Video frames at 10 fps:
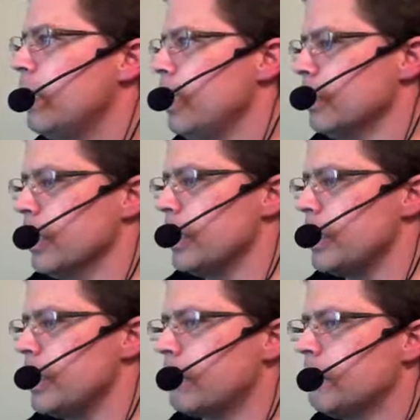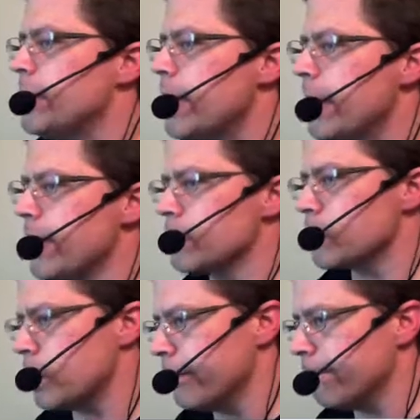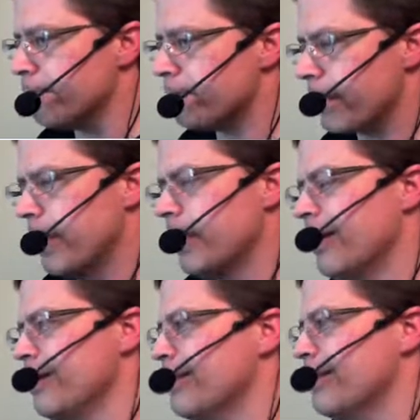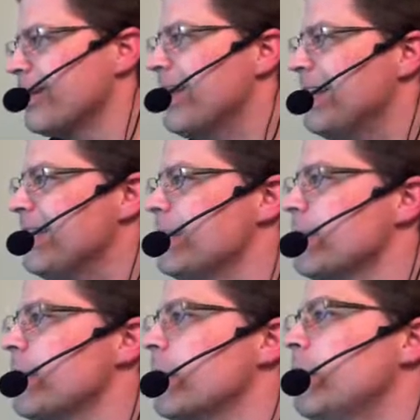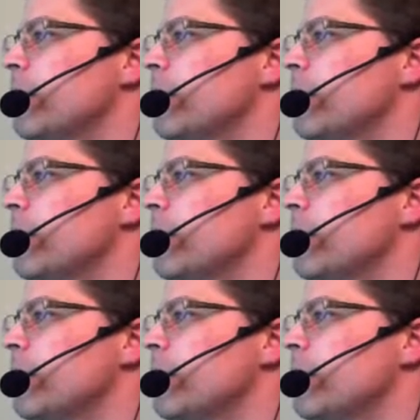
And like, my dad has one. He's like,